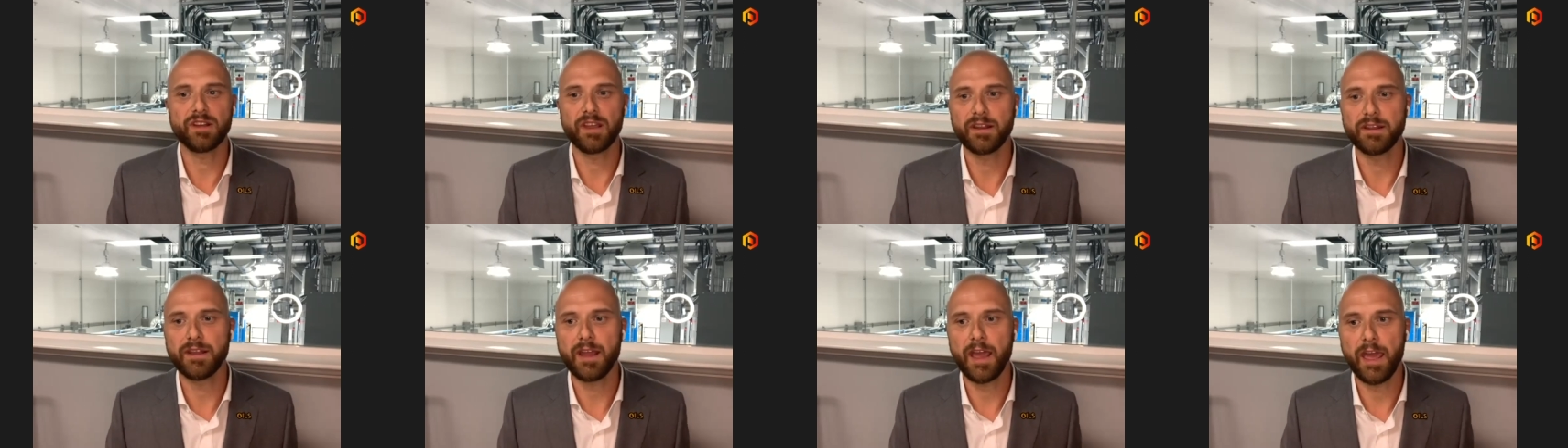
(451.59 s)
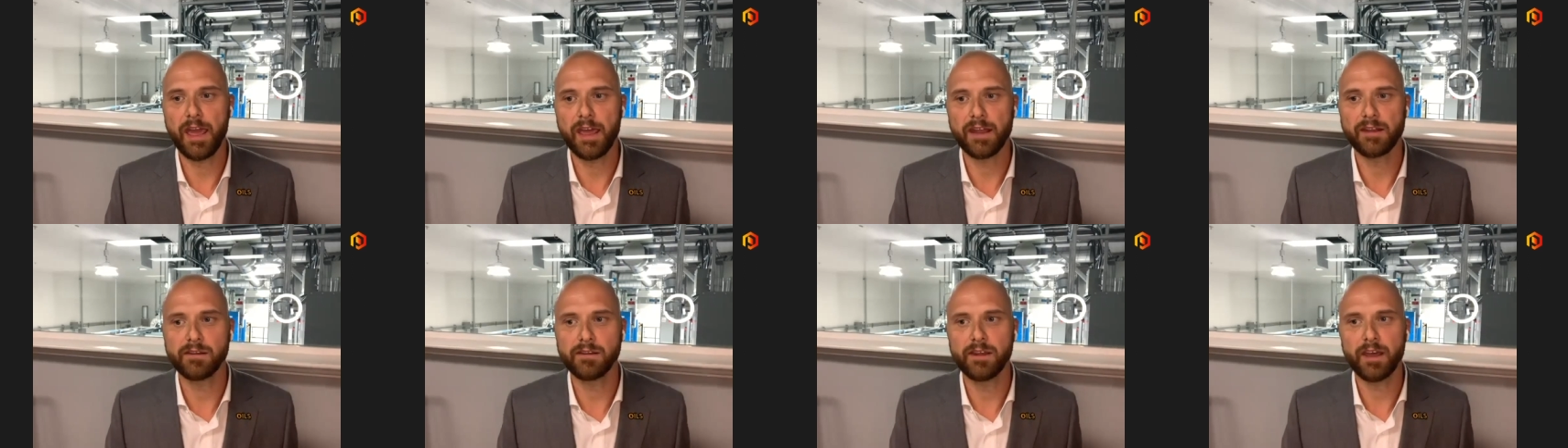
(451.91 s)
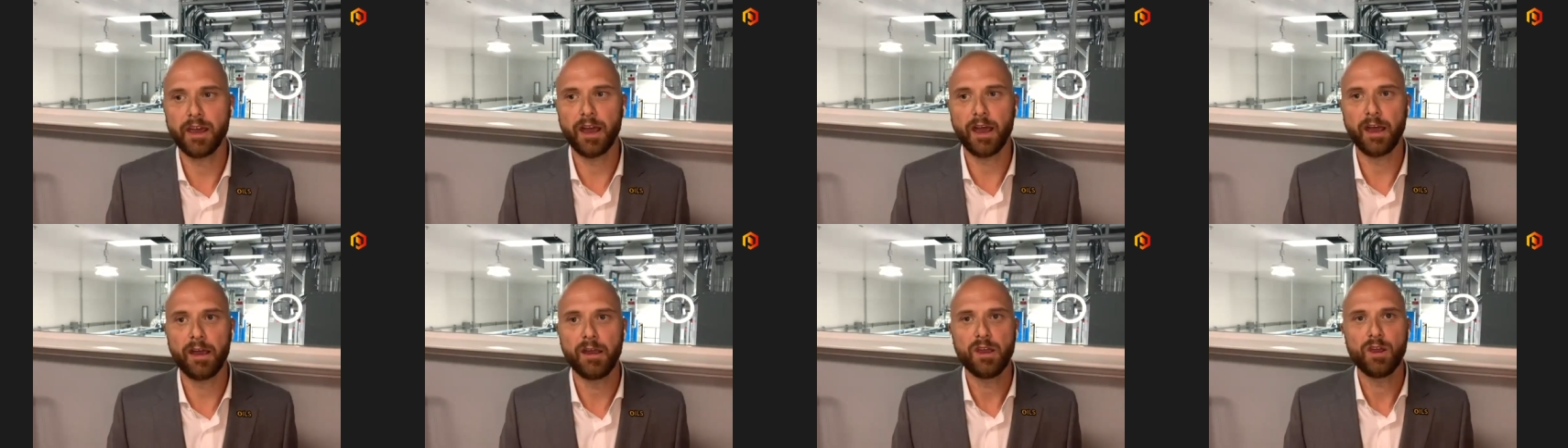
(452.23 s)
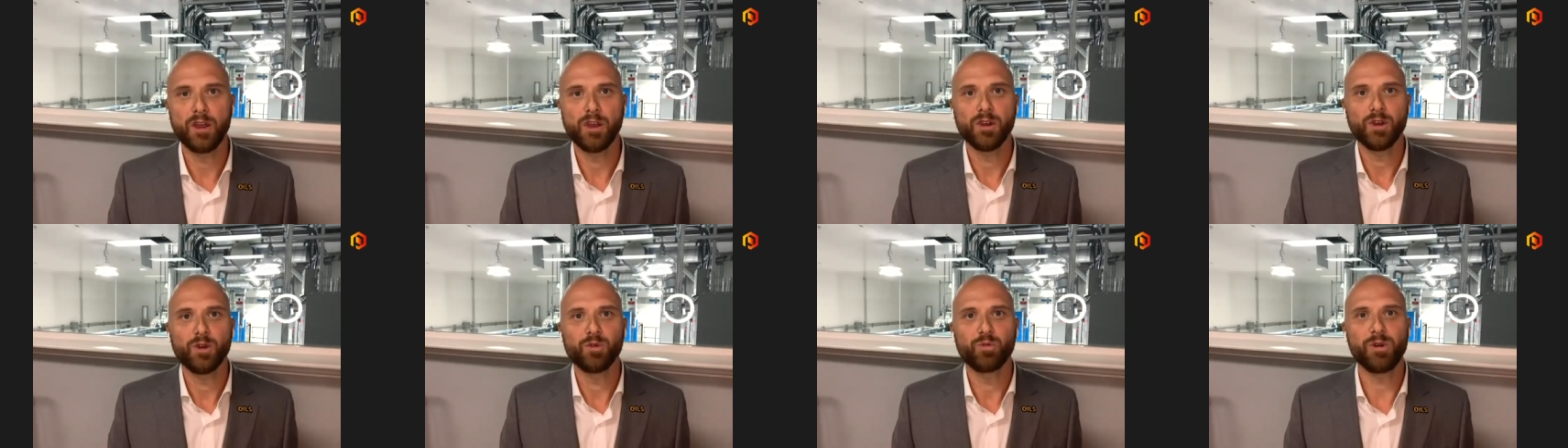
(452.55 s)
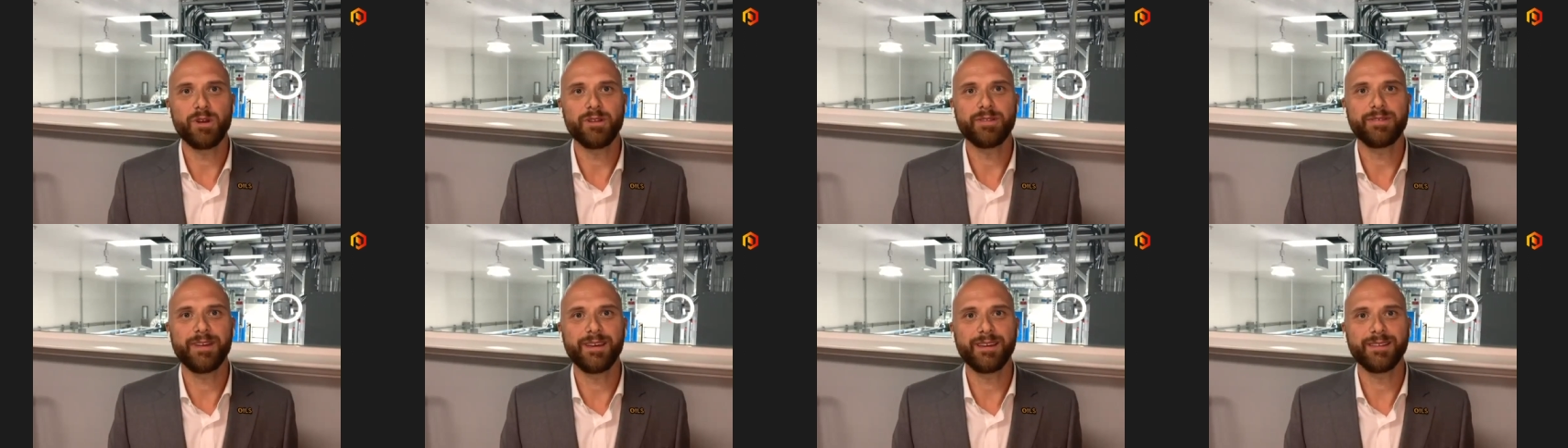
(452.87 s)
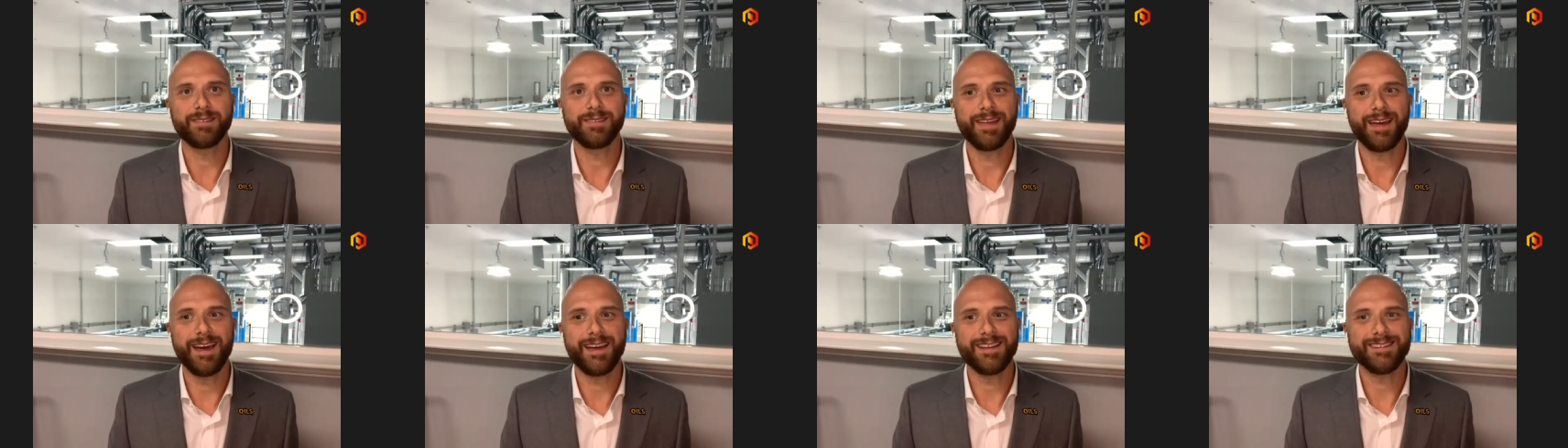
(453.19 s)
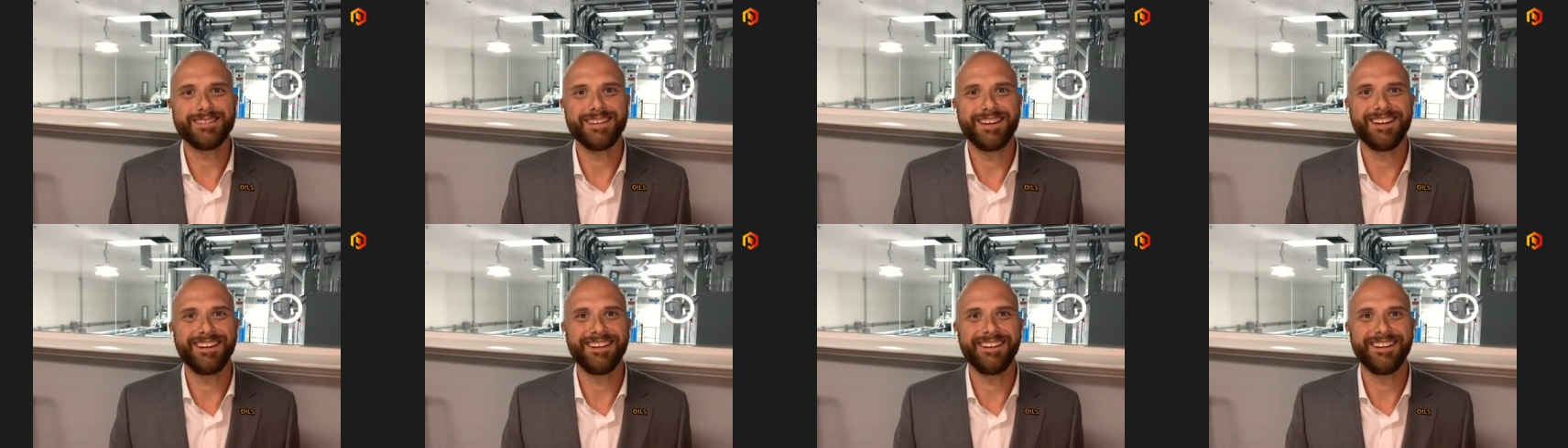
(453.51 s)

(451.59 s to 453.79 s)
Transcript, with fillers: And, and uh, we think that,